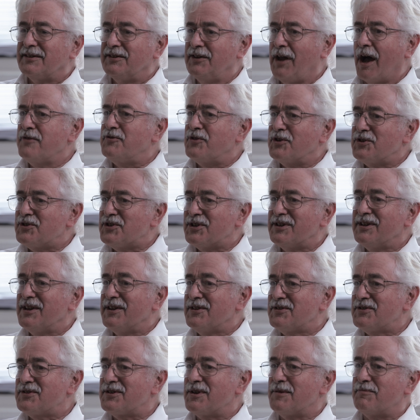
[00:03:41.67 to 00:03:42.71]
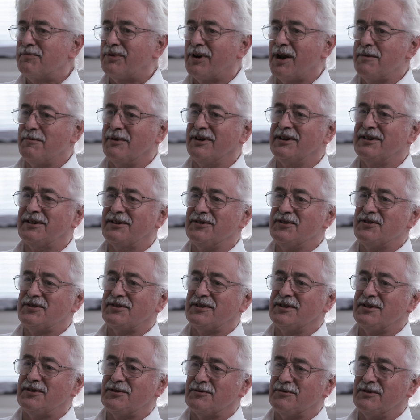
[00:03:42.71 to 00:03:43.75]
Nitrogen is the primary
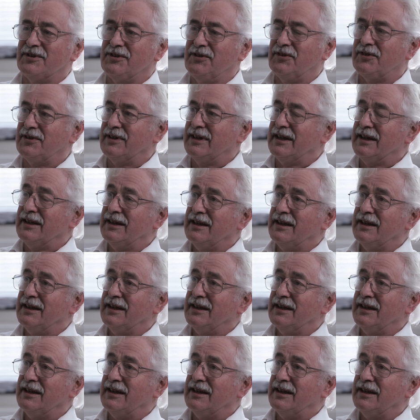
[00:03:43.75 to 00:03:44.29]
constituent.